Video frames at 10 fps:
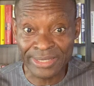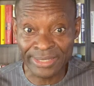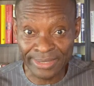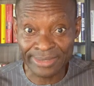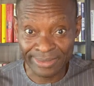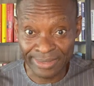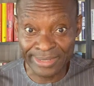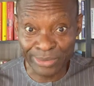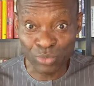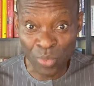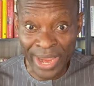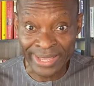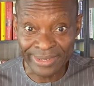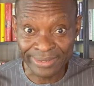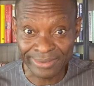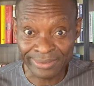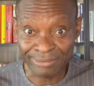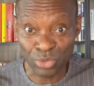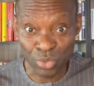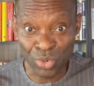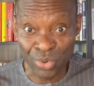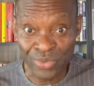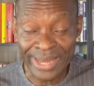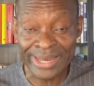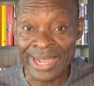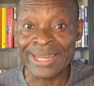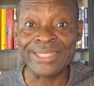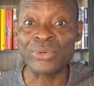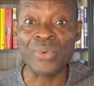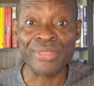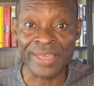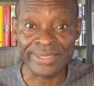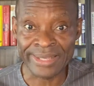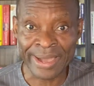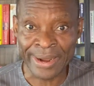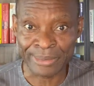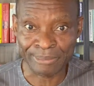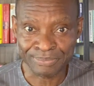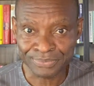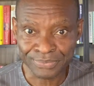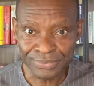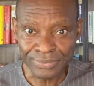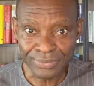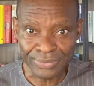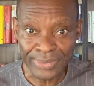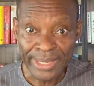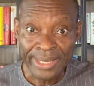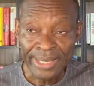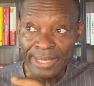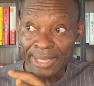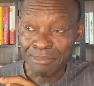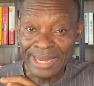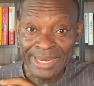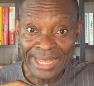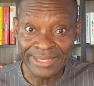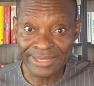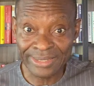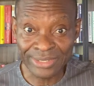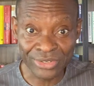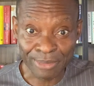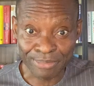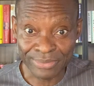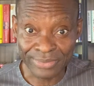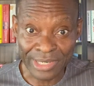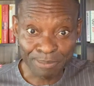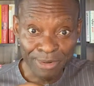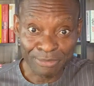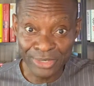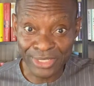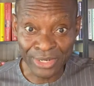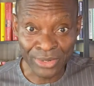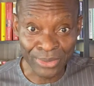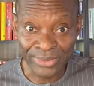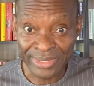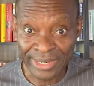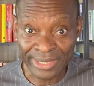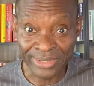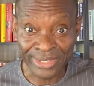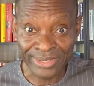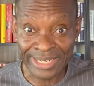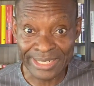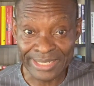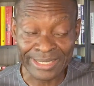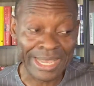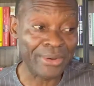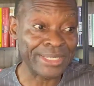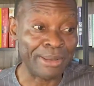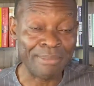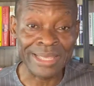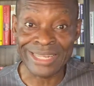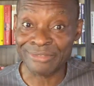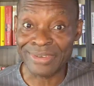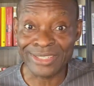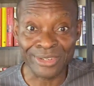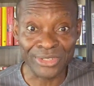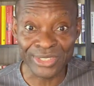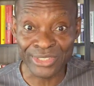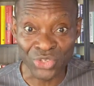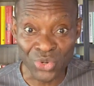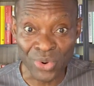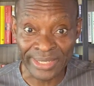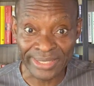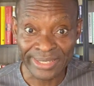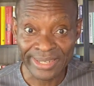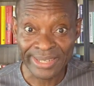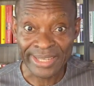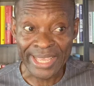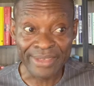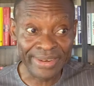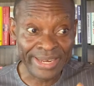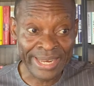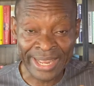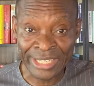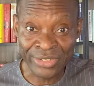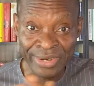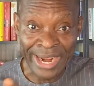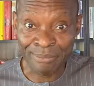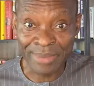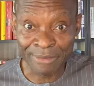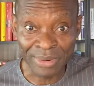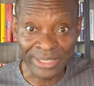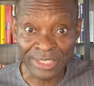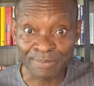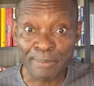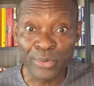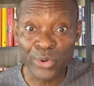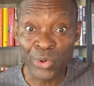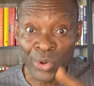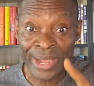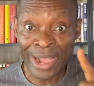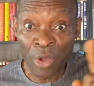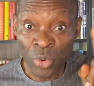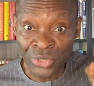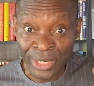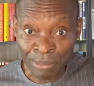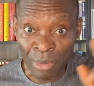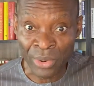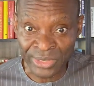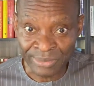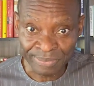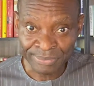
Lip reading: is the way to go right now, and that's the way things are. In my last trip a couple of months ago to the United States, I was amazed. And in fact, it's not just US. Even in Nigeria and many places, people no longer go to the malls.